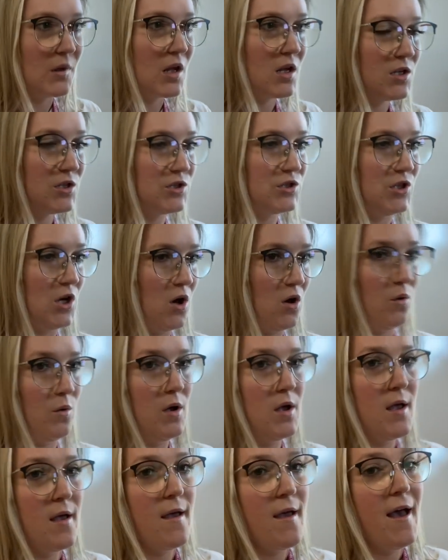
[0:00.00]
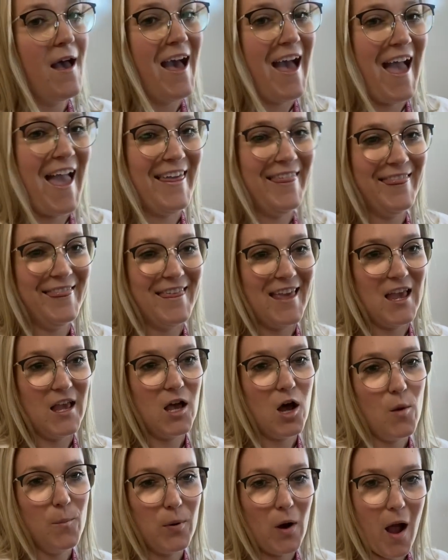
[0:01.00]
So I think
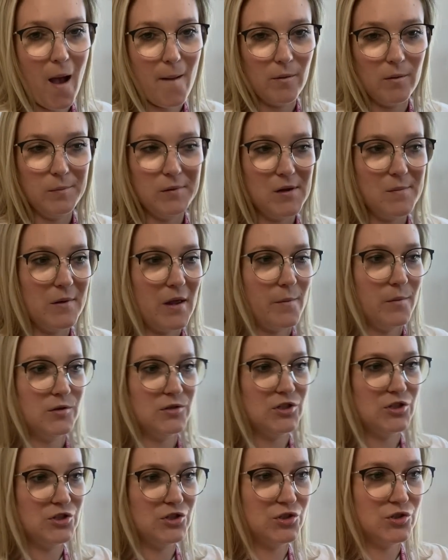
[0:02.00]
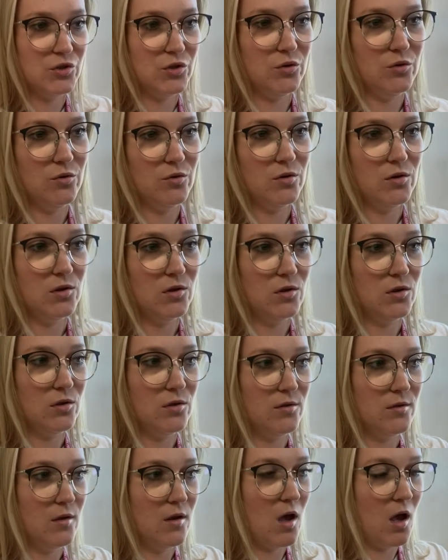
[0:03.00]
I'll probably be able to scoot
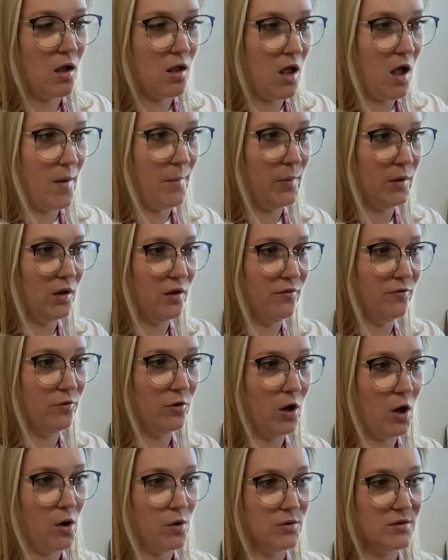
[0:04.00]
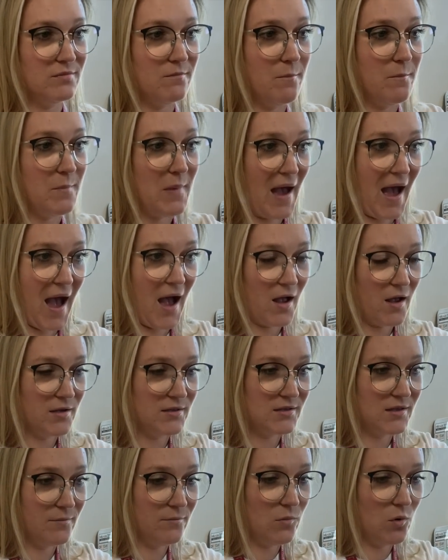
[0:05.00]
a couple of rows back
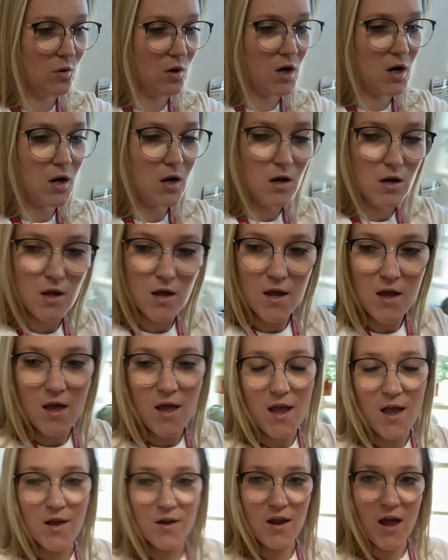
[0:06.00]
some more and